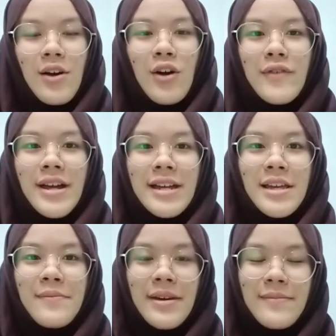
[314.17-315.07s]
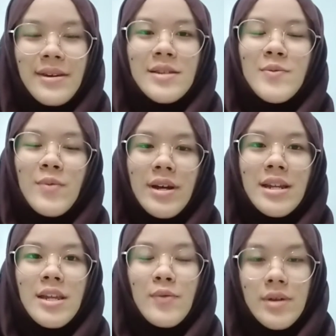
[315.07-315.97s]
Overhanging beam is
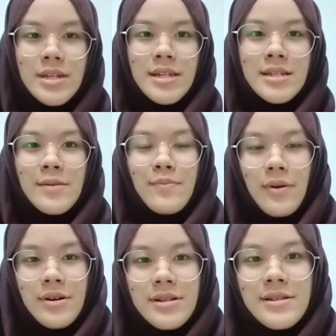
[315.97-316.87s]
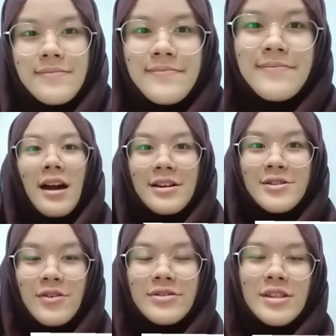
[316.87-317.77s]
one in which the support
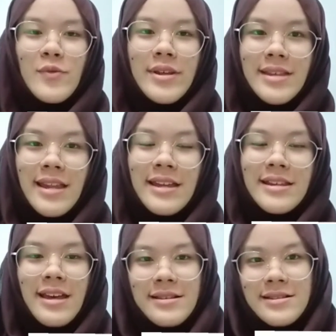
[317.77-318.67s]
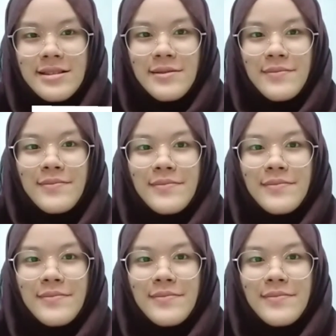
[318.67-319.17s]
are not situated at the ends.